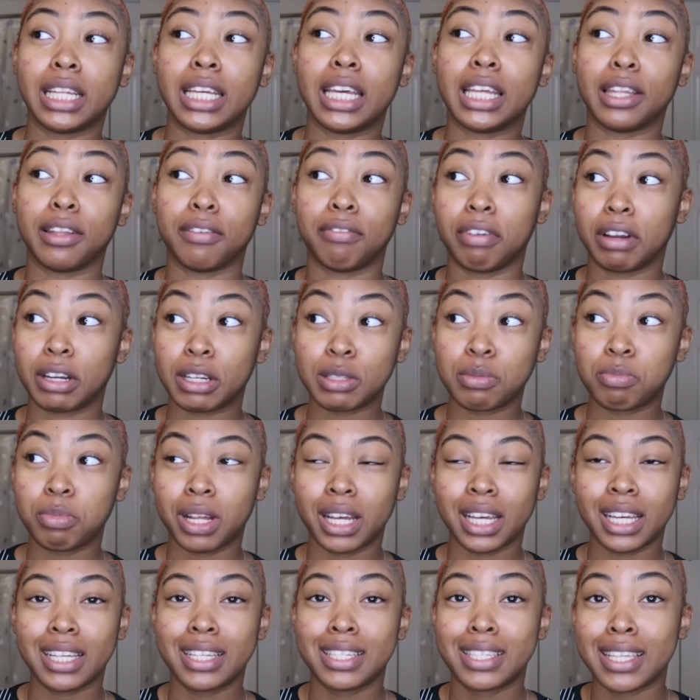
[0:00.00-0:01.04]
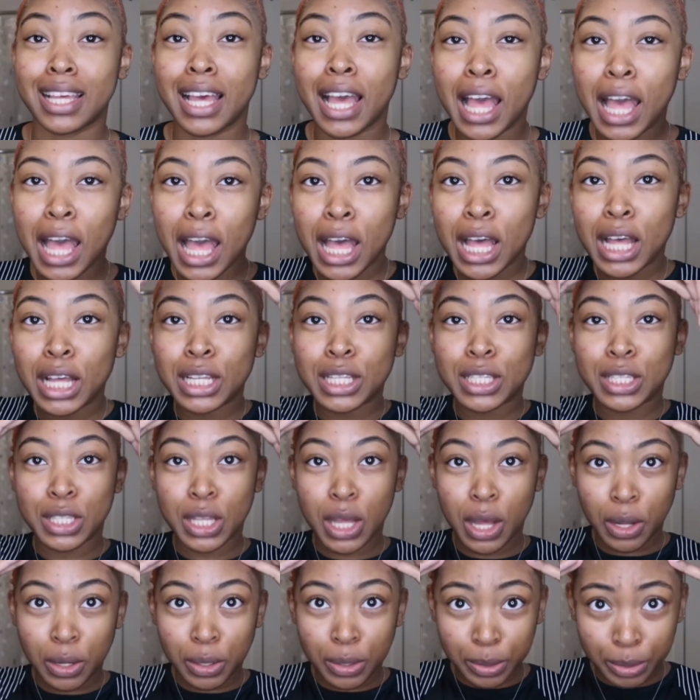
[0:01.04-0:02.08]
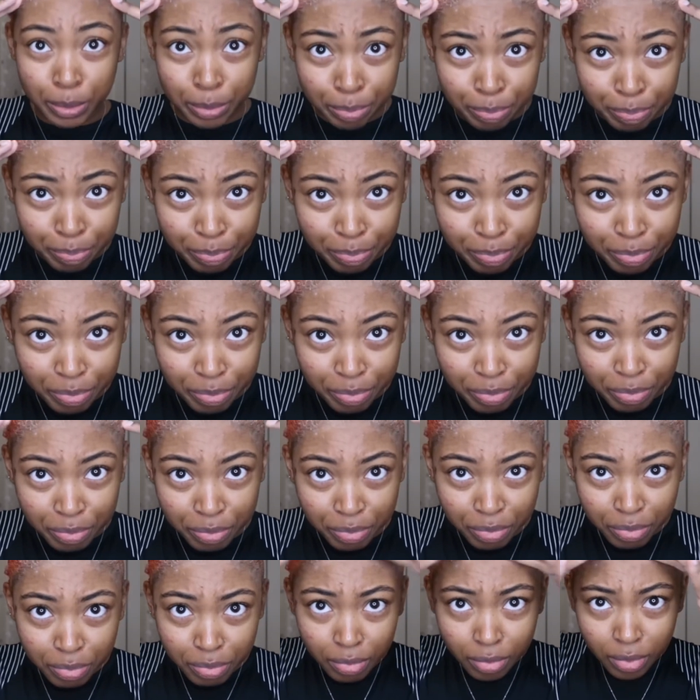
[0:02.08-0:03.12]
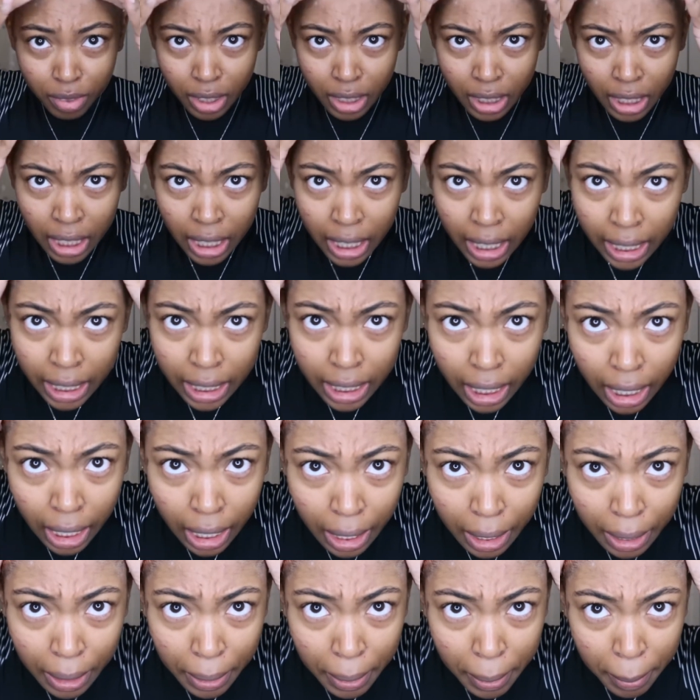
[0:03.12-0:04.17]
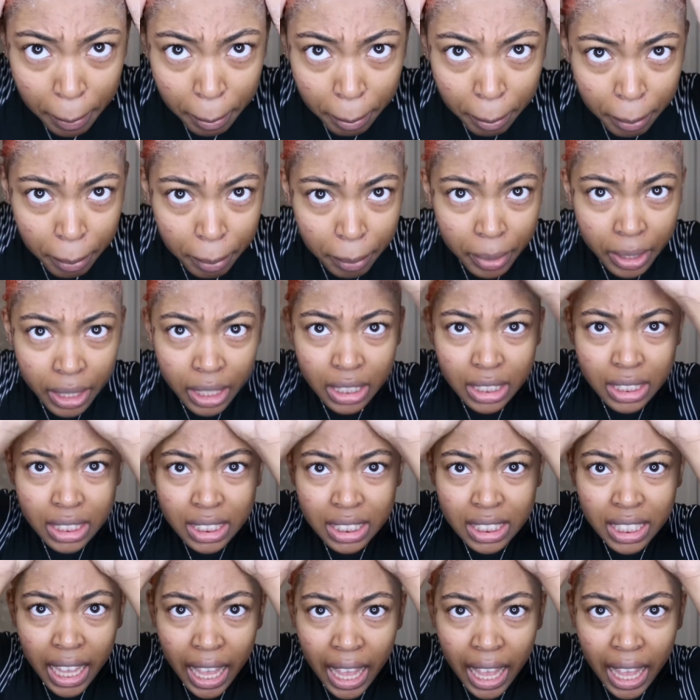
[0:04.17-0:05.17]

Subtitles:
in the first place, so it's just